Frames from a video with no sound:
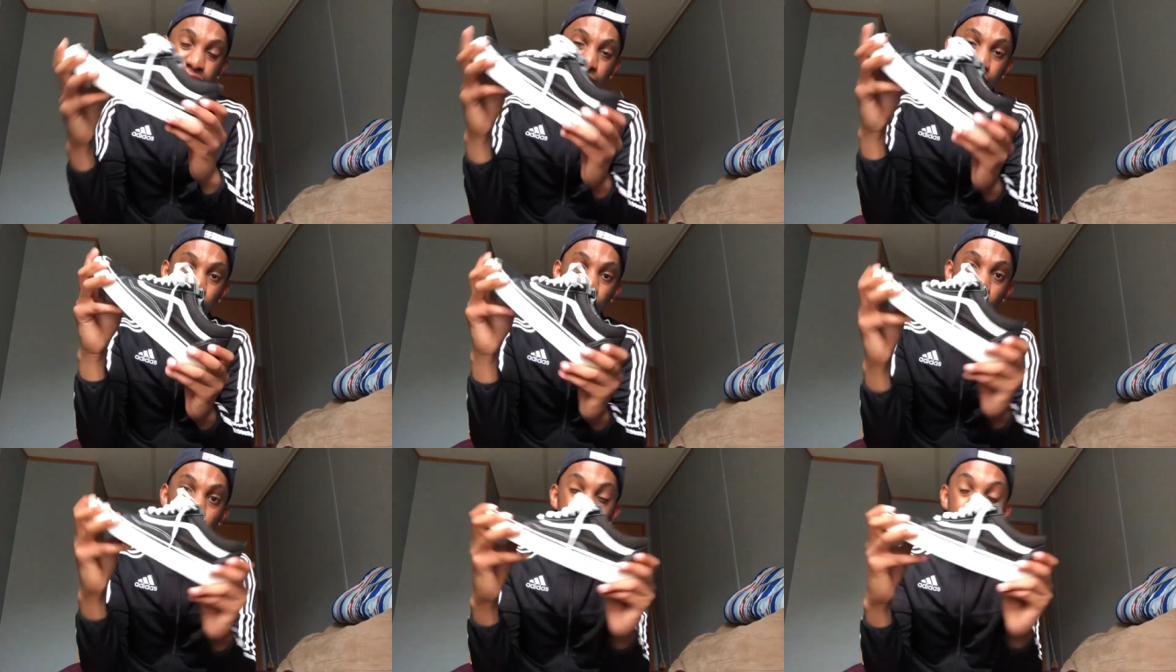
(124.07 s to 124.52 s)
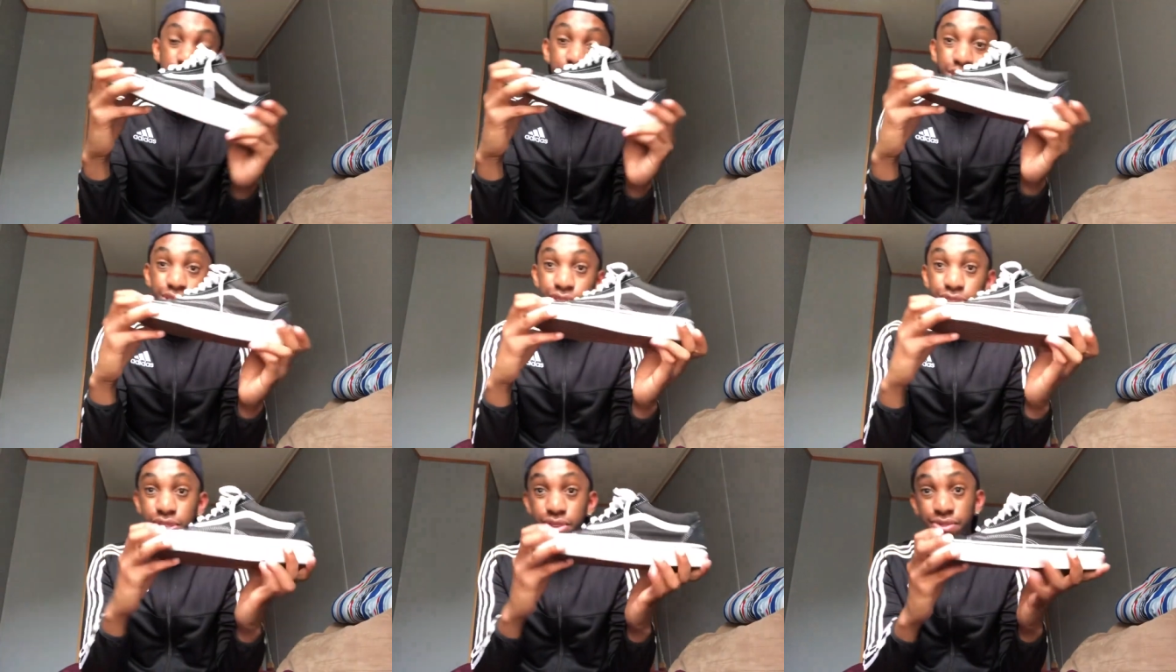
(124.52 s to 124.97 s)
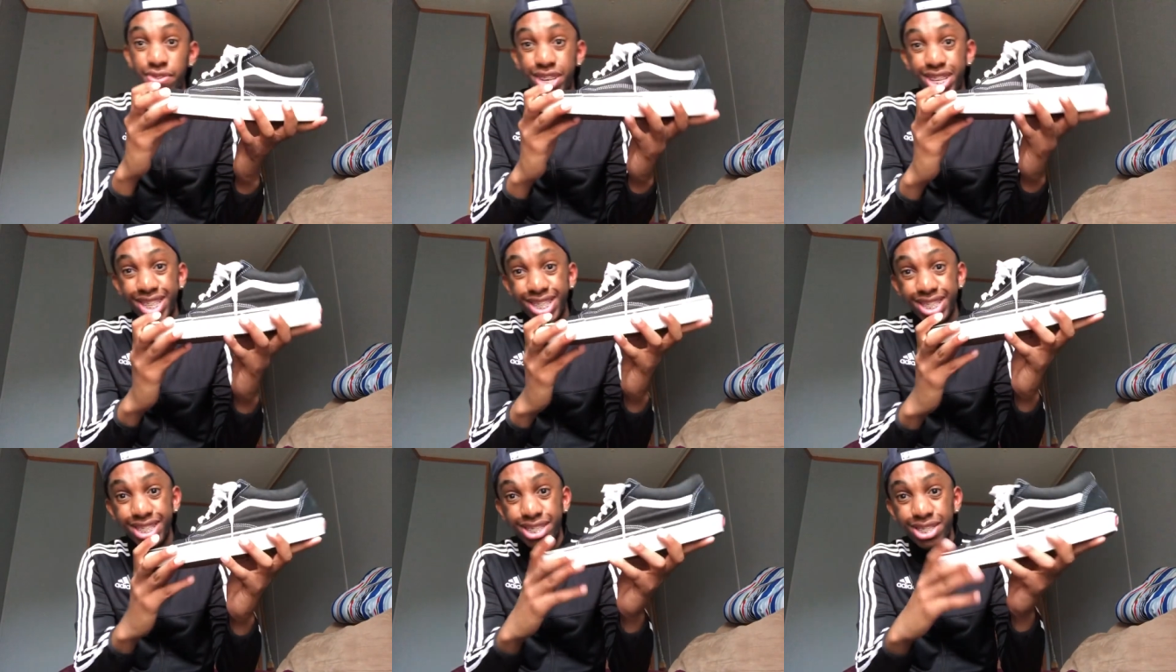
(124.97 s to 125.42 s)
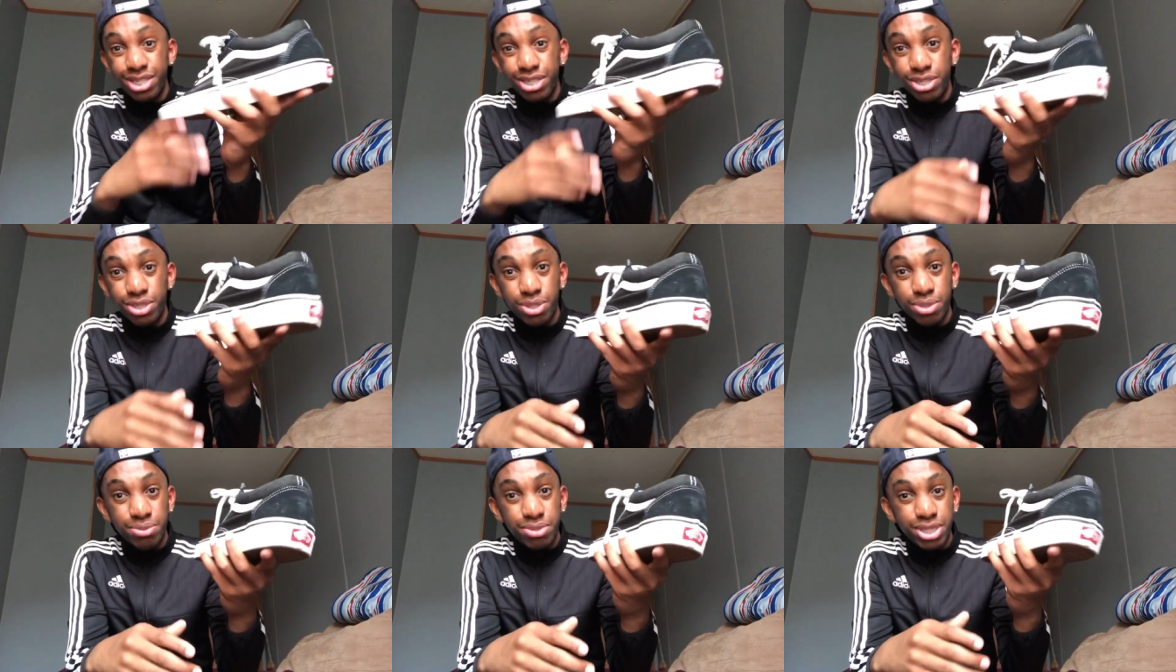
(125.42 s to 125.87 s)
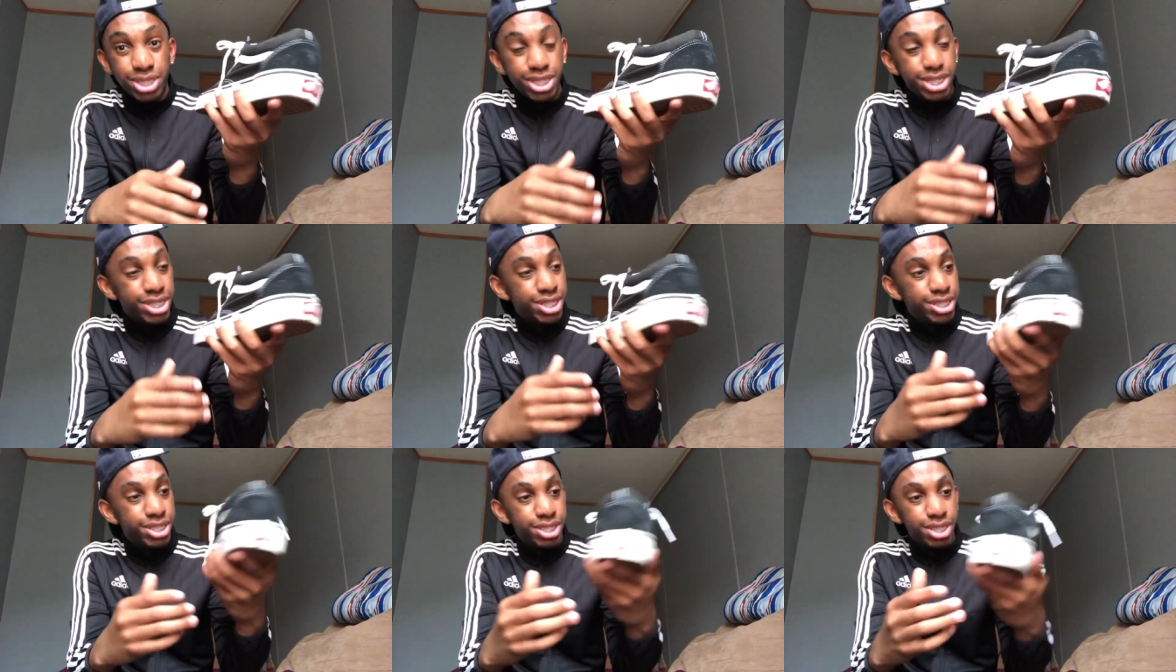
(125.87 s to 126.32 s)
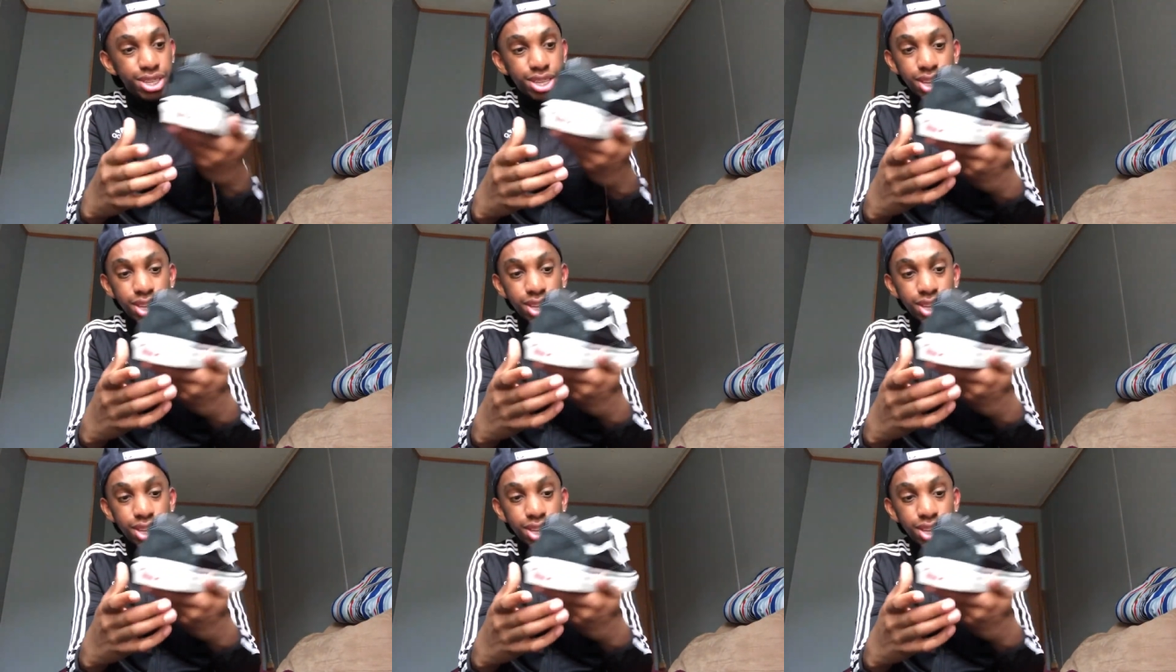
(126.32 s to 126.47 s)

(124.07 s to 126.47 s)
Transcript: the original Vans. You know what I'm saying?